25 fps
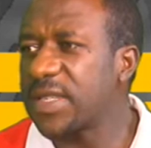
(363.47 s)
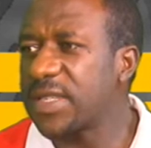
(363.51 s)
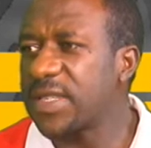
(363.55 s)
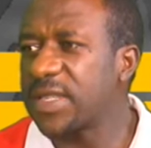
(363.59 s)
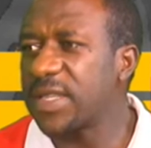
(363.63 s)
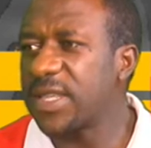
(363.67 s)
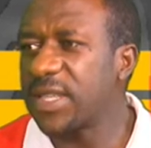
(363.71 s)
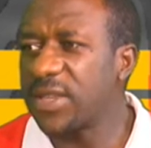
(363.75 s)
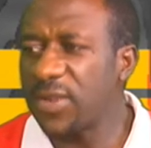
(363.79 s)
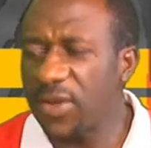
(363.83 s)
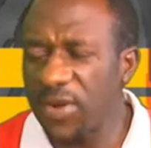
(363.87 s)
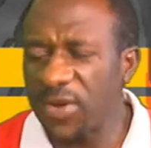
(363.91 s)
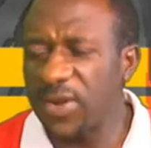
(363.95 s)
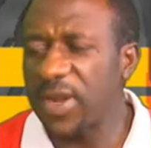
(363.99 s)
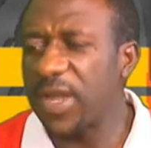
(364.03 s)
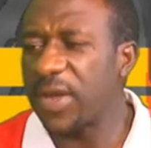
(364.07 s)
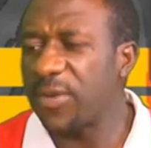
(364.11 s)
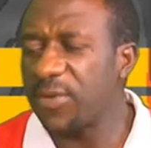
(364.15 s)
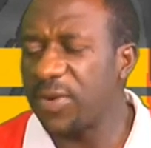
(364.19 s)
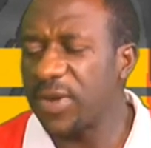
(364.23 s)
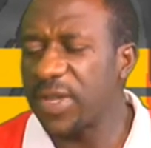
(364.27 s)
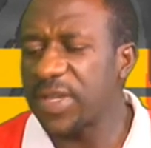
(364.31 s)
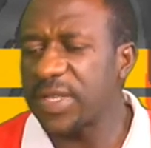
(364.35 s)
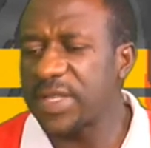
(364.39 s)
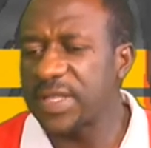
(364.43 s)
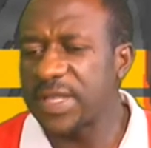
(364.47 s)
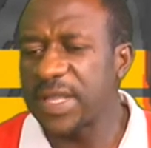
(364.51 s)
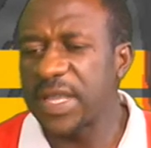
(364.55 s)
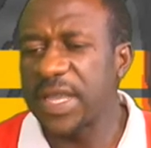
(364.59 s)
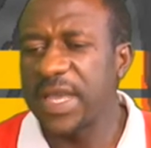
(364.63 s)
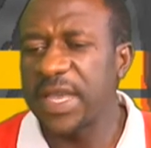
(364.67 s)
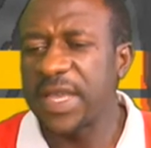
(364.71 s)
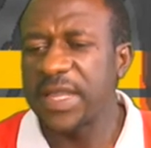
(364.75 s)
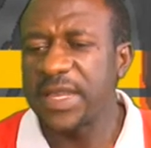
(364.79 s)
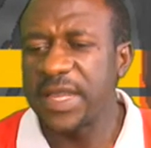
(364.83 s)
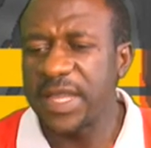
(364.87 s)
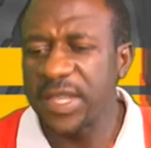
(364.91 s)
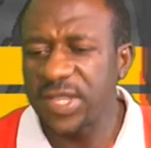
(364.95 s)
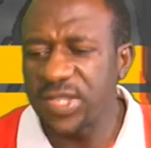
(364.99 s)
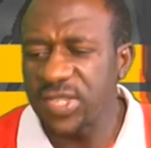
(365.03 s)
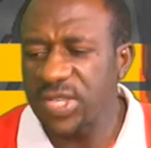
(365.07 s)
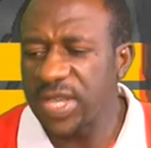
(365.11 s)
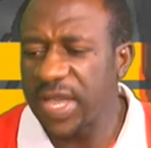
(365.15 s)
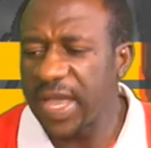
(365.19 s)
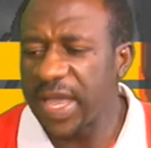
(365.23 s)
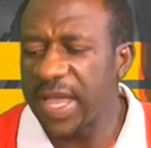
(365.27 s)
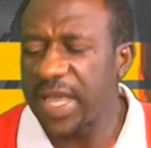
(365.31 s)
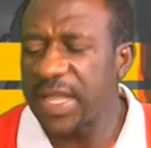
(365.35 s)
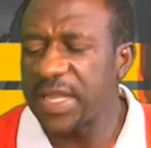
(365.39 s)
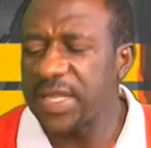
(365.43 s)
In other words, the
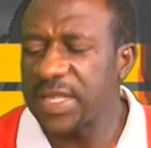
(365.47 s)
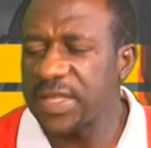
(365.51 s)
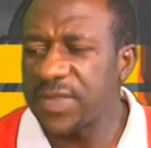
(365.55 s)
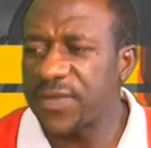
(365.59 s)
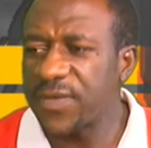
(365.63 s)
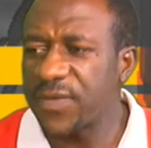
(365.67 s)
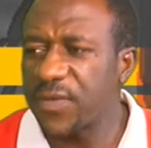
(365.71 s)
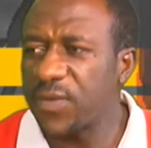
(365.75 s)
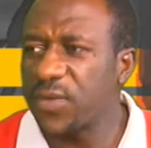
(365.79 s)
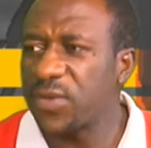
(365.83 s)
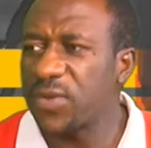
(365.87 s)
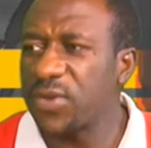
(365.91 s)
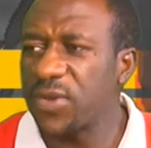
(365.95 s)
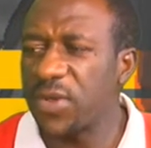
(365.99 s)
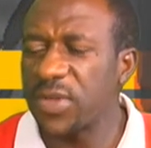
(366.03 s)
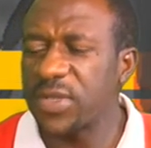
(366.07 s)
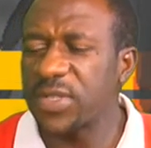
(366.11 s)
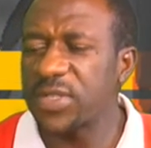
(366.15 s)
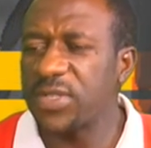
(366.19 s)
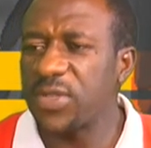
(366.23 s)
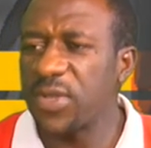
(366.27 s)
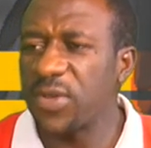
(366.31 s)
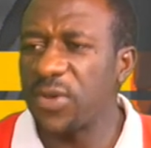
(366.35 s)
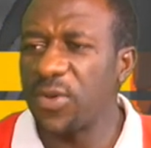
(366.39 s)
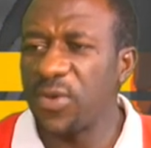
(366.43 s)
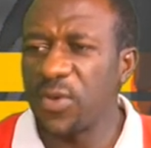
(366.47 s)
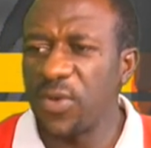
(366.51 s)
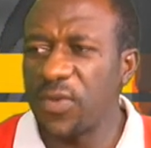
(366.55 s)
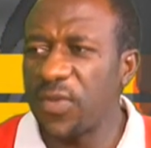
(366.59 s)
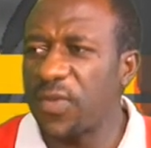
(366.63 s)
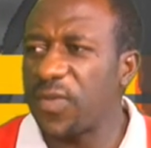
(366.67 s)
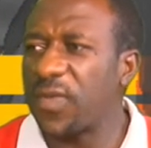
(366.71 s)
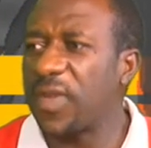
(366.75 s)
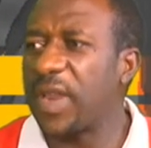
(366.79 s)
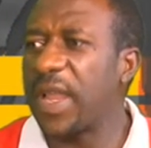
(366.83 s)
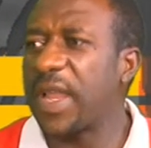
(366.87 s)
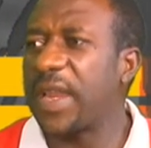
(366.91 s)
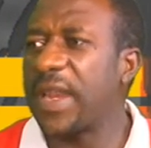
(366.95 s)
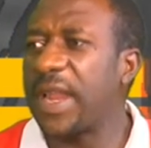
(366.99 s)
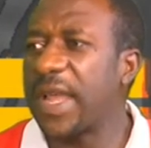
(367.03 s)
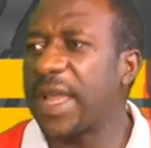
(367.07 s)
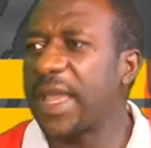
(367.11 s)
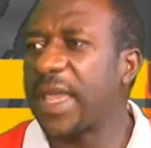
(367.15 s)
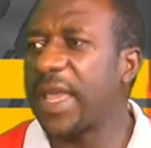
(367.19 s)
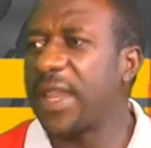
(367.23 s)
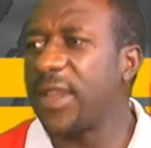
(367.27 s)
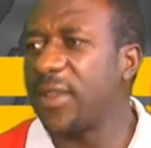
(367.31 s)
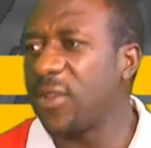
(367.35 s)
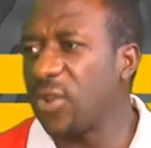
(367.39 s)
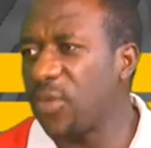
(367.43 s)
child's foot does not look flat like
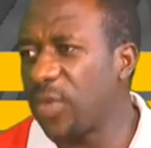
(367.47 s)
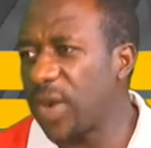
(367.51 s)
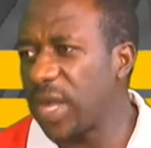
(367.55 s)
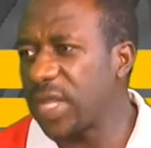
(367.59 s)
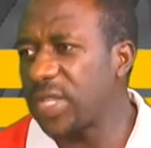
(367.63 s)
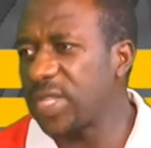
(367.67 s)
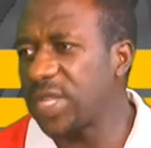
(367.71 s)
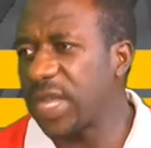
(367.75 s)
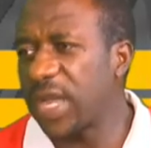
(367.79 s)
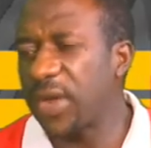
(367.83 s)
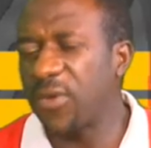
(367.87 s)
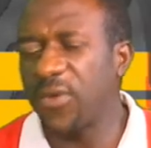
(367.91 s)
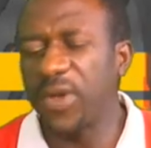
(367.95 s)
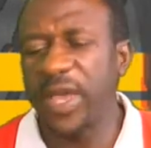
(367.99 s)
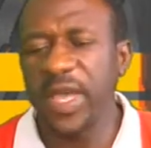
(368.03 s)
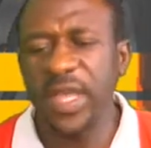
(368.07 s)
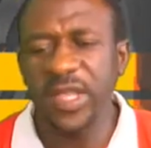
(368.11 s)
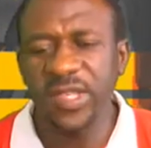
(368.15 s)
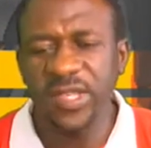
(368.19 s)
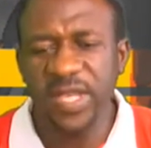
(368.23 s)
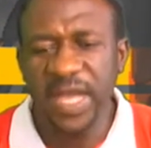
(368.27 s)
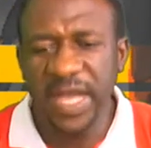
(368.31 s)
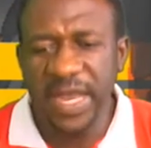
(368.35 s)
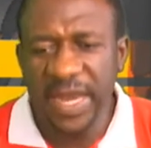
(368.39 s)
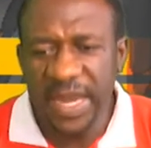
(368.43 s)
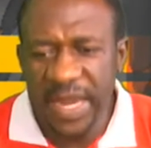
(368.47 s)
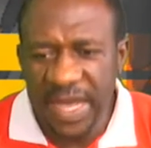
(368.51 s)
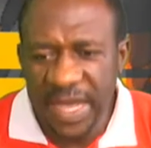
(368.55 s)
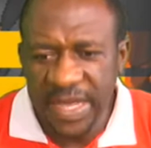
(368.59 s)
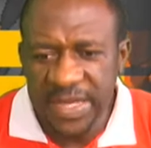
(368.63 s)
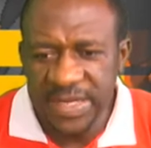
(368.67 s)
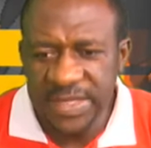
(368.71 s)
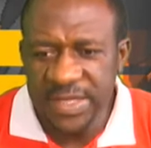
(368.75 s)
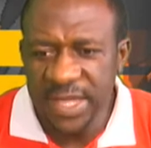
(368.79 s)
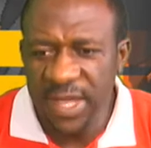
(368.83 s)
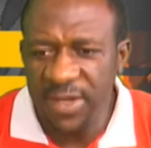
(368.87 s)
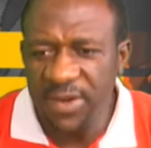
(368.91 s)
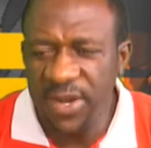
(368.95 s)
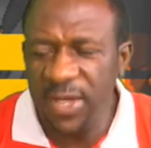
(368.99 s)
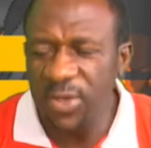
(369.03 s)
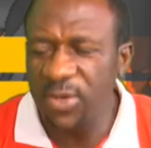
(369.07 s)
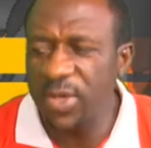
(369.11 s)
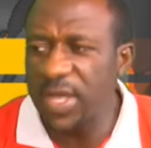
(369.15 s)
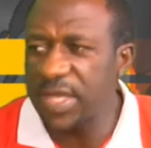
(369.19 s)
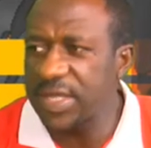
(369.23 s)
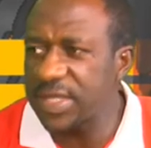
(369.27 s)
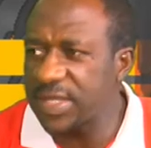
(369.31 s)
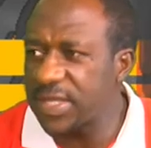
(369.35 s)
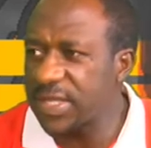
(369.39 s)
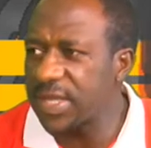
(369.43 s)
any normal child, where a child lies down and you can
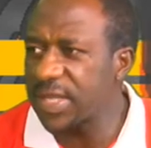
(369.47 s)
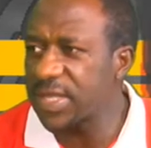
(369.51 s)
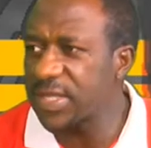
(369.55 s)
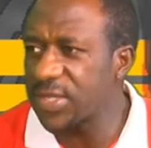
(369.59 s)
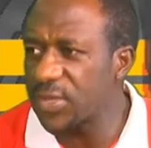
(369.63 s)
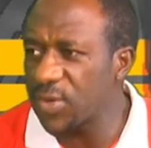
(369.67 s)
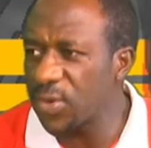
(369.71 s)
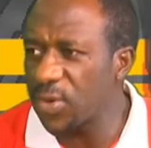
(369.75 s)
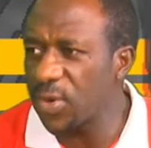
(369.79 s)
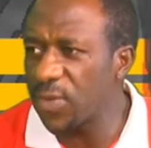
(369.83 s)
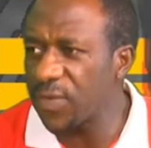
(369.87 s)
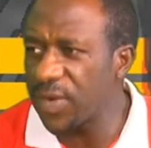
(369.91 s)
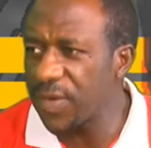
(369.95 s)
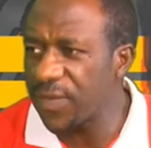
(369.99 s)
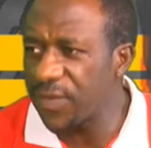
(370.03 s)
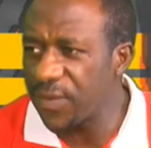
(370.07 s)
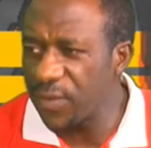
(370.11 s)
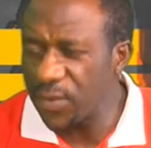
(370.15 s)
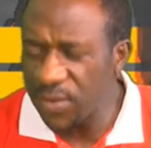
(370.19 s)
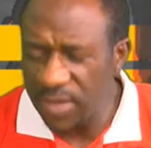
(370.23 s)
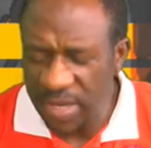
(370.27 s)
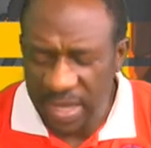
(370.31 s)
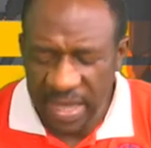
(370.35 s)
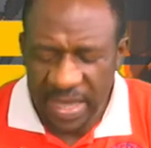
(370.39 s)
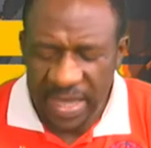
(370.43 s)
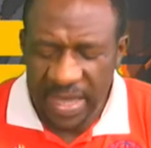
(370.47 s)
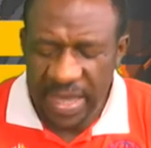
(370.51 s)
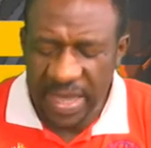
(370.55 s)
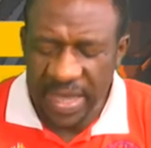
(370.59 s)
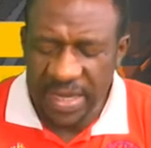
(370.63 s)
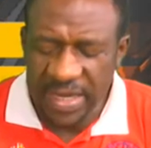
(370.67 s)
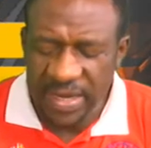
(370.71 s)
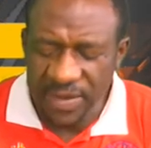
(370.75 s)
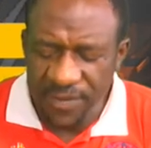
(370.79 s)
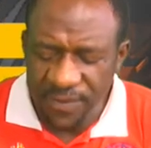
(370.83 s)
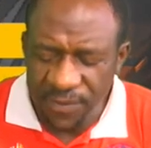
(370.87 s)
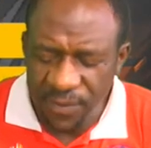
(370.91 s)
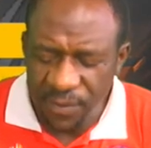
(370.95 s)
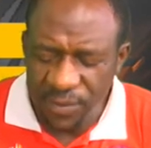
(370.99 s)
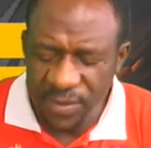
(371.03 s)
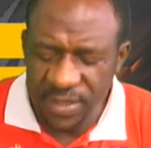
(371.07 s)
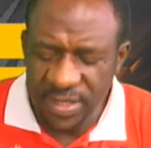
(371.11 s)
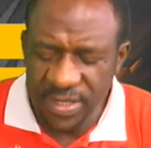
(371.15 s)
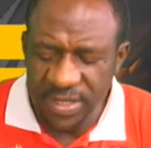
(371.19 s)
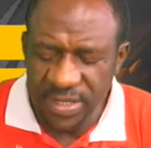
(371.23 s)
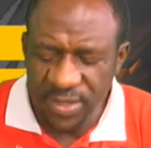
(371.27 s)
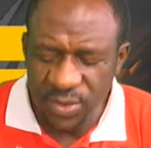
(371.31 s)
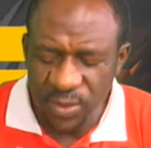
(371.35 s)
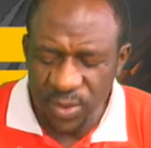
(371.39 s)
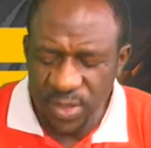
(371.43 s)
see the sole of the foot, and the foot is
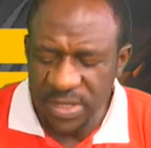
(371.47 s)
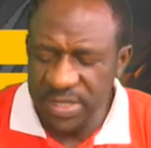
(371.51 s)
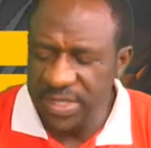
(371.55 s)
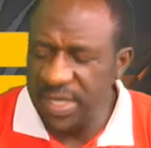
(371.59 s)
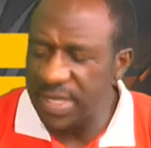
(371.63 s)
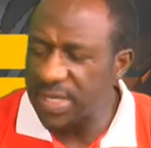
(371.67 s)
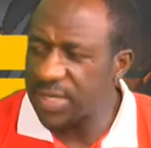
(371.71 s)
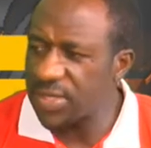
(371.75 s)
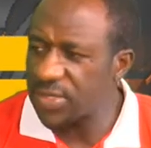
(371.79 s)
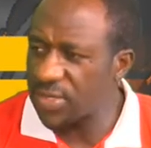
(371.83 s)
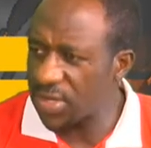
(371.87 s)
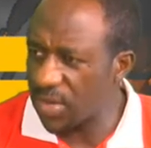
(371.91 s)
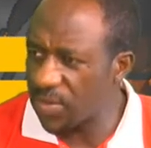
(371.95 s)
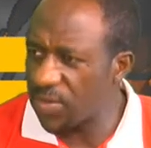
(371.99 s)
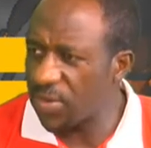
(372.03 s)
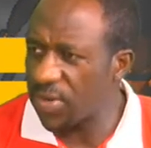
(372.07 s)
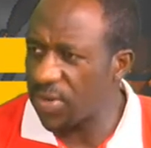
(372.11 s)
twisted somewhat.